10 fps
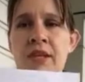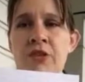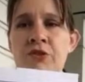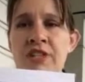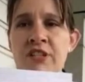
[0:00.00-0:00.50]

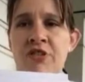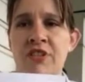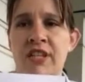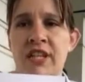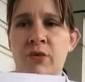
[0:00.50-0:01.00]

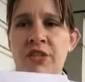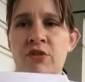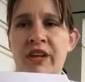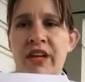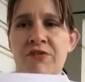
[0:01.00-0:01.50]
Traditionally, when
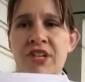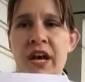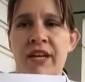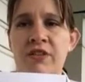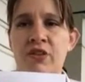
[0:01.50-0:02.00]
you have
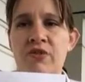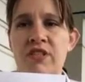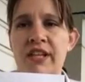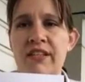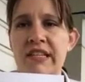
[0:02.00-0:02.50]
tied notes
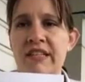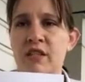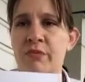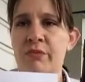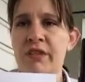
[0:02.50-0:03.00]
like this,
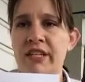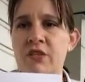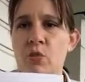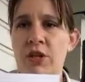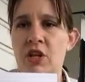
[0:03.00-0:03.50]
they'll be played
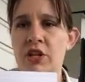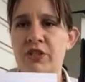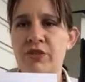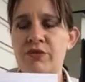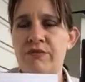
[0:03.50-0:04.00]
as one long
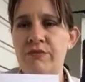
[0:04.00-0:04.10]
note.